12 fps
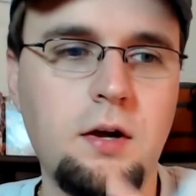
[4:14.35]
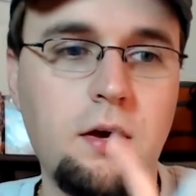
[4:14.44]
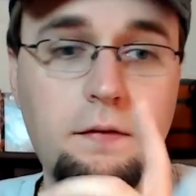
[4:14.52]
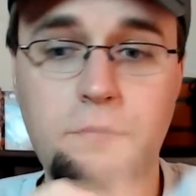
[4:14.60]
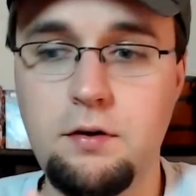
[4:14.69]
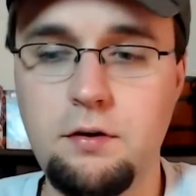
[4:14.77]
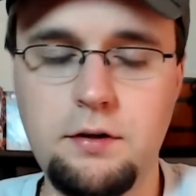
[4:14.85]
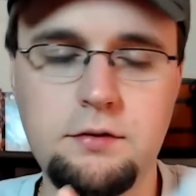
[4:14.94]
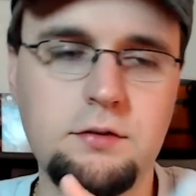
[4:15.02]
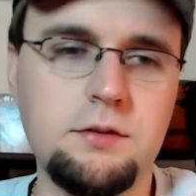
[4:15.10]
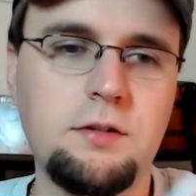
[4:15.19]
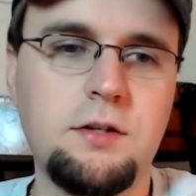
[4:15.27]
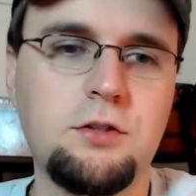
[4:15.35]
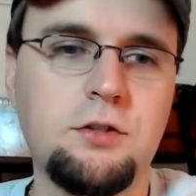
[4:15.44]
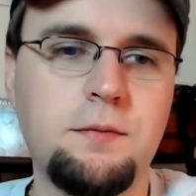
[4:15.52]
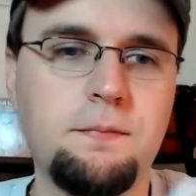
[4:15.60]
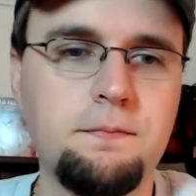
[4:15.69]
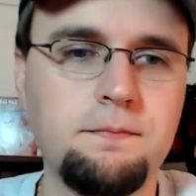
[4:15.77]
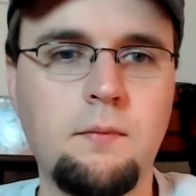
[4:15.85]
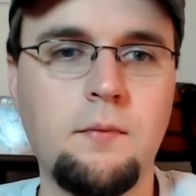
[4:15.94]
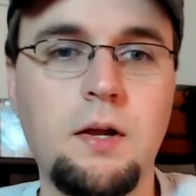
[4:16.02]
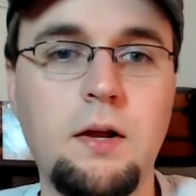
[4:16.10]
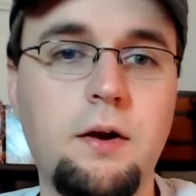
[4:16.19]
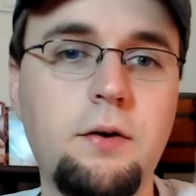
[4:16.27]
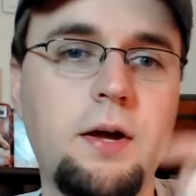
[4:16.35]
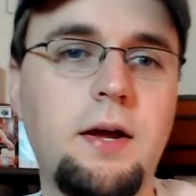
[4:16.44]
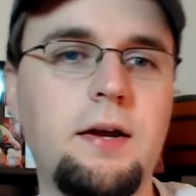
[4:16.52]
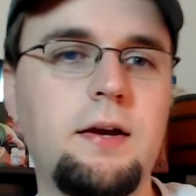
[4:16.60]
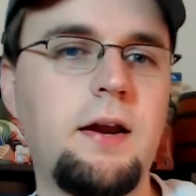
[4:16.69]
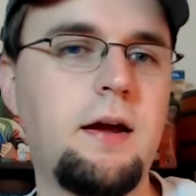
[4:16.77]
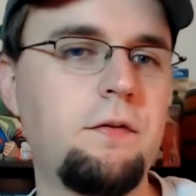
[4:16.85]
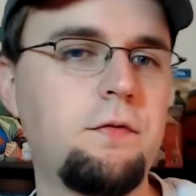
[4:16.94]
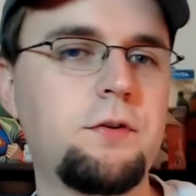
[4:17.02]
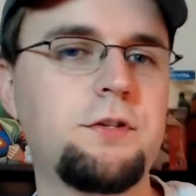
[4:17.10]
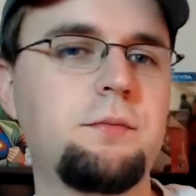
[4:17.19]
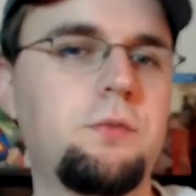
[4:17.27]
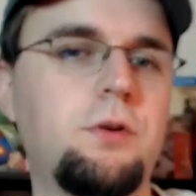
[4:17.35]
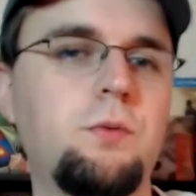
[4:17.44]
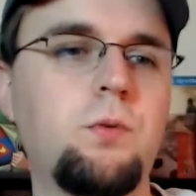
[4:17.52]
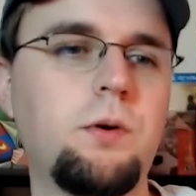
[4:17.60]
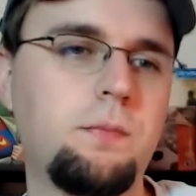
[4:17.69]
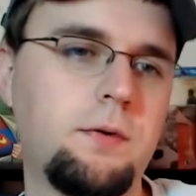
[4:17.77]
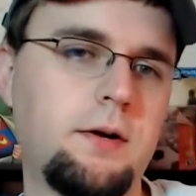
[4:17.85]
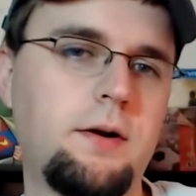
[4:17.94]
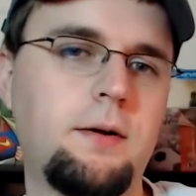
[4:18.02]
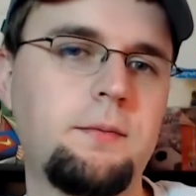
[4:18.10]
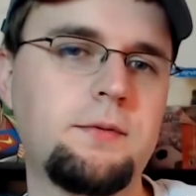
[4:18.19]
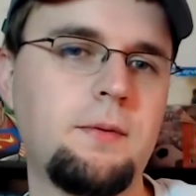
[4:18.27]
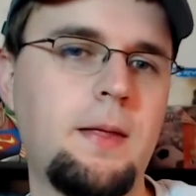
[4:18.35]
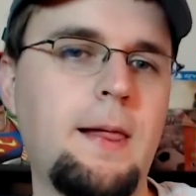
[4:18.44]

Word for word: of the collector's edition. Okay, now for some Goodwill pickups.